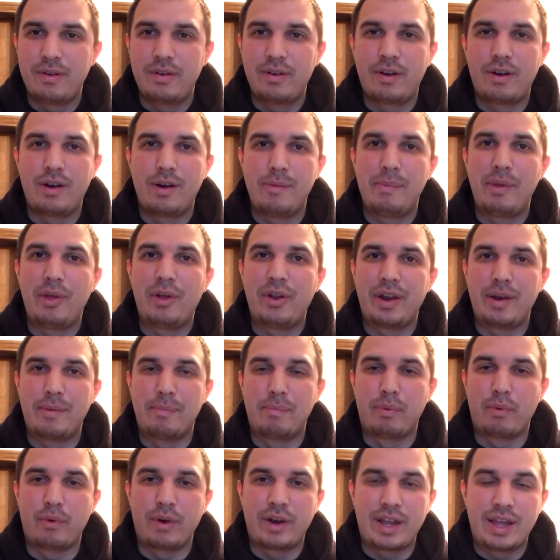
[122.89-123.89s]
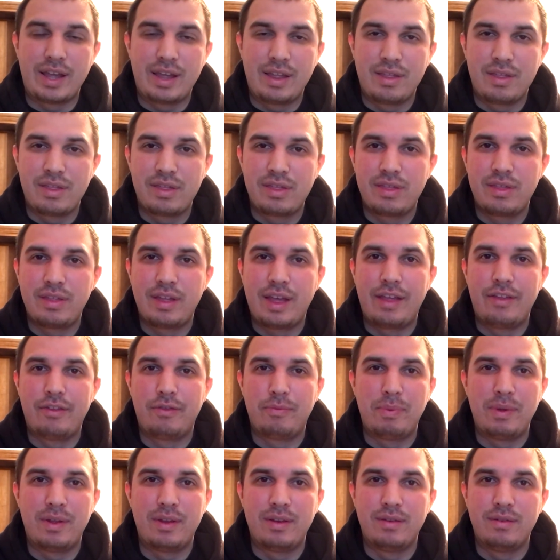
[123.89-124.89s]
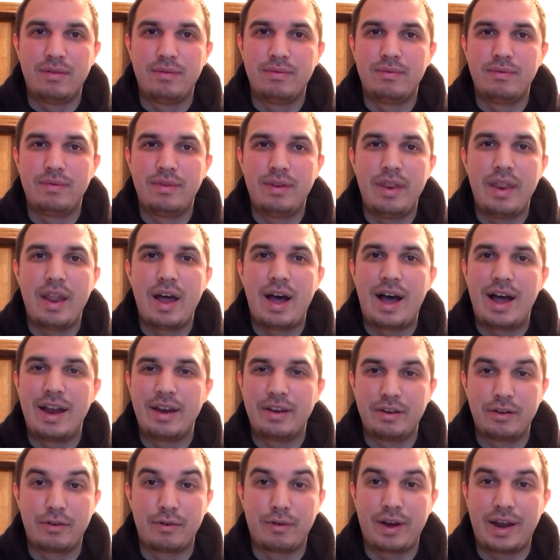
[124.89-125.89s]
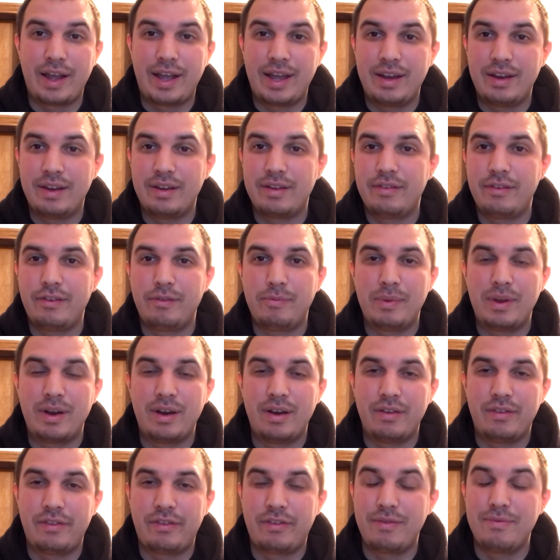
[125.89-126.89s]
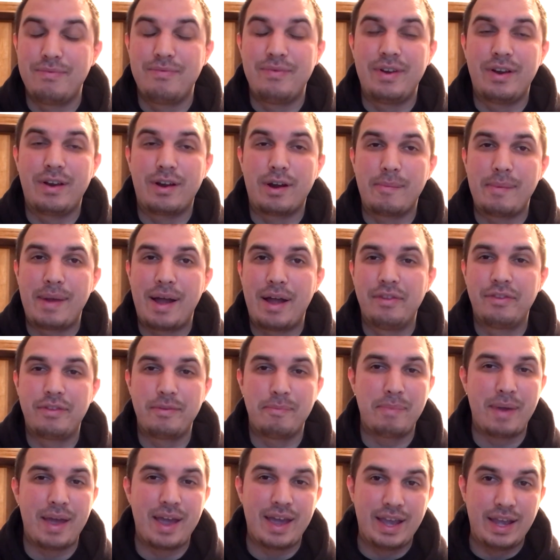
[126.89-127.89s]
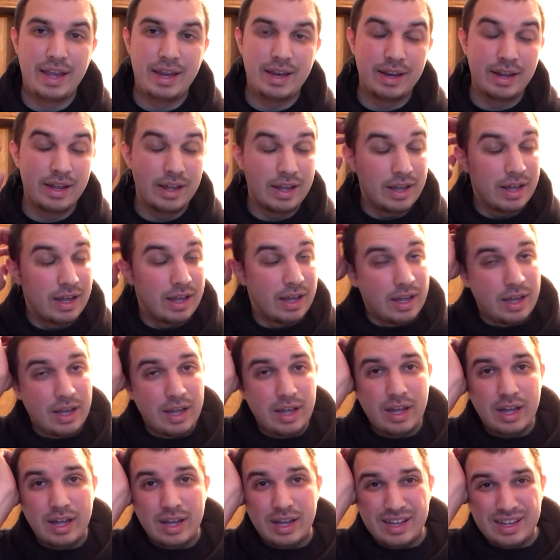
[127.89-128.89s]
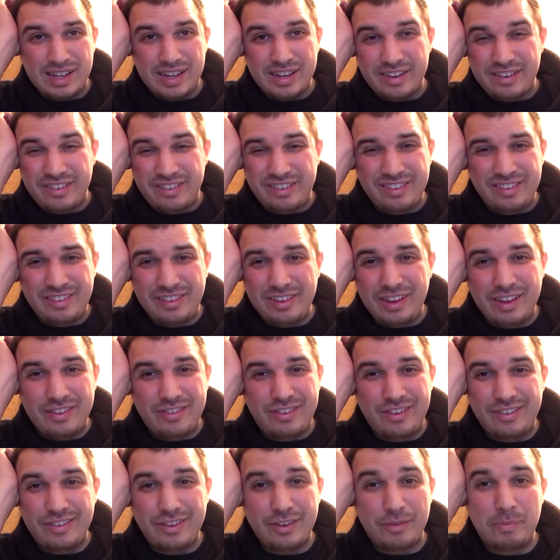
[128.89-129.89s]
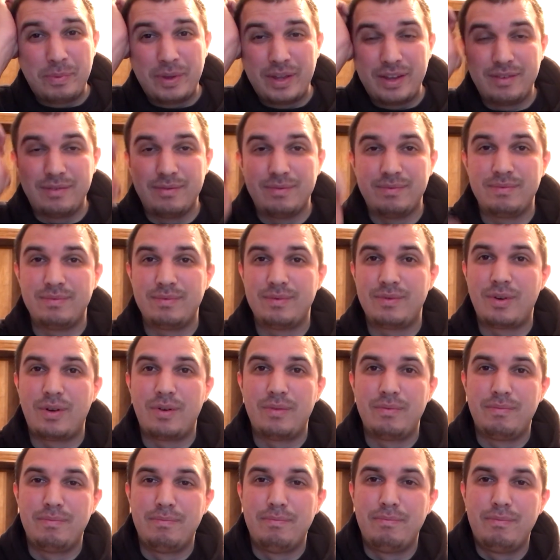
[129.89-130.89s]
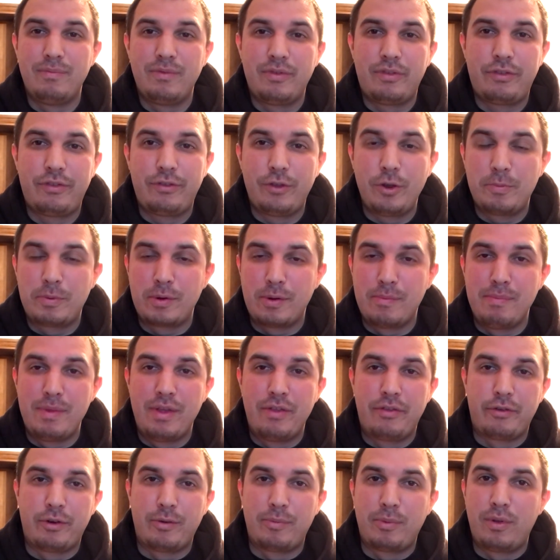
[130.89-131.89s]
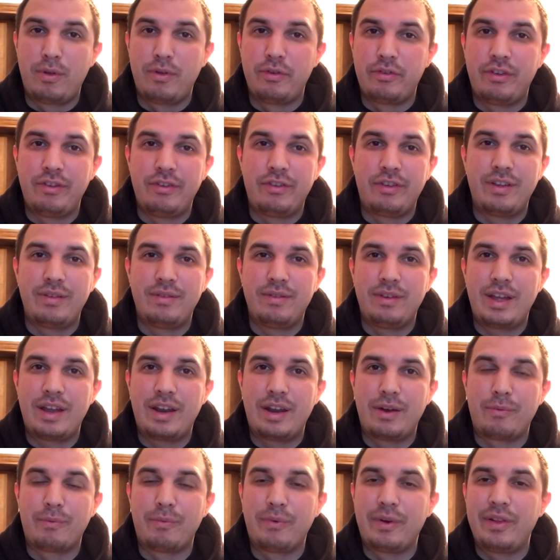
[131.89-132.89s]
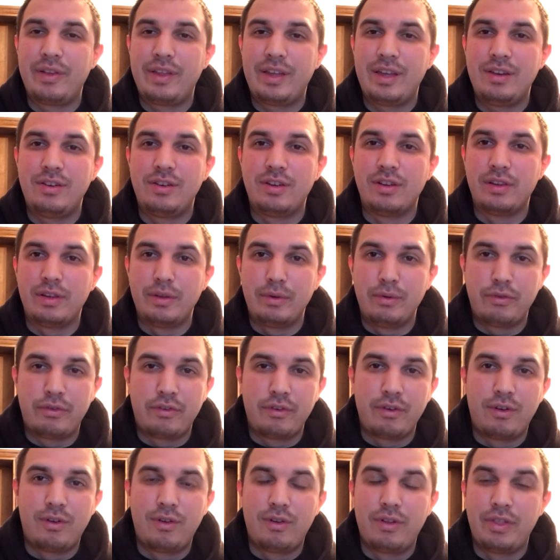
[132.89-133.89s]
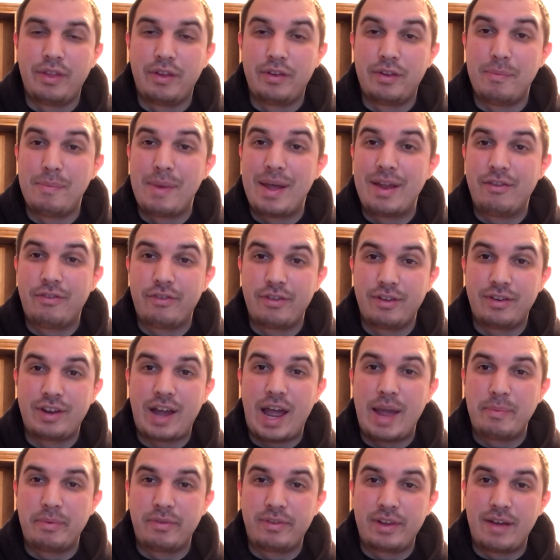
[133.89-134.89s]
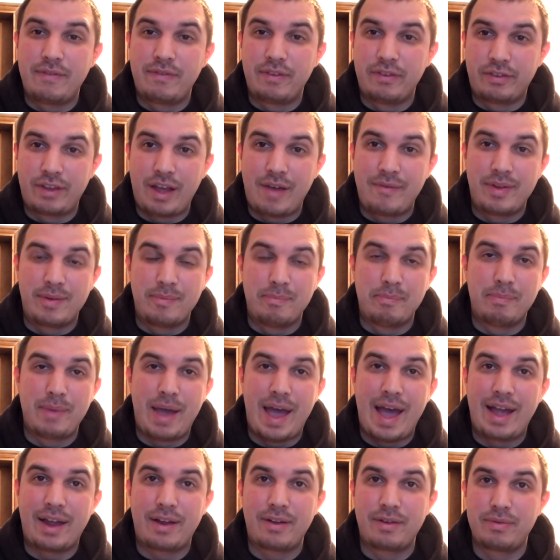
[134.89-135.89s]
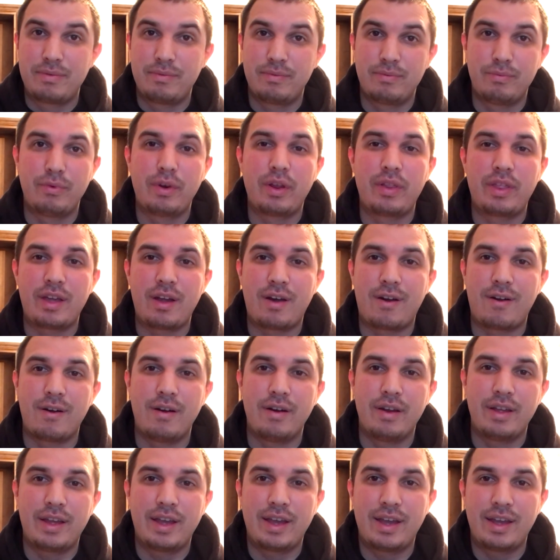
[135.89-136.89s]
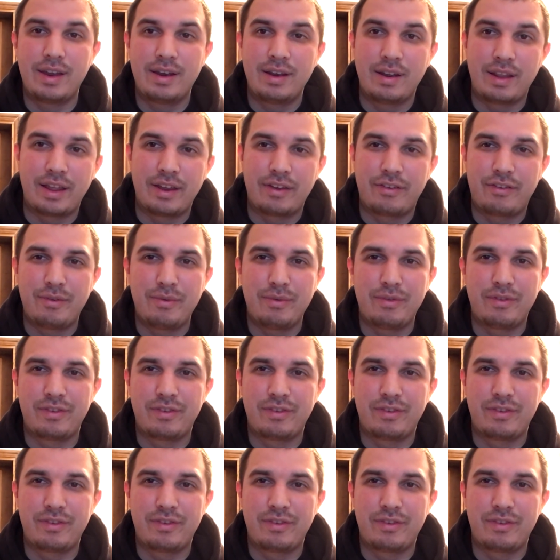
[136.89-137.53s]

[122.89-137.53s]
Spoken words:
her ability to breathe has been not great. She's been in severe amounts of pain, and she's just been super miserable. She's getting really delusional, and the dementia type stuff is coming back really hard again. Like,